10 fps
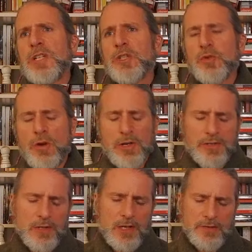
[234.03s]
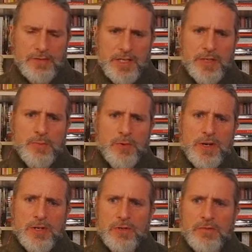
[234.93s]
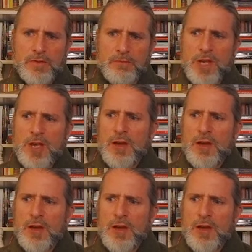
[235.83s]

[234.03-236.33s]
he draws a lot of his inspiration from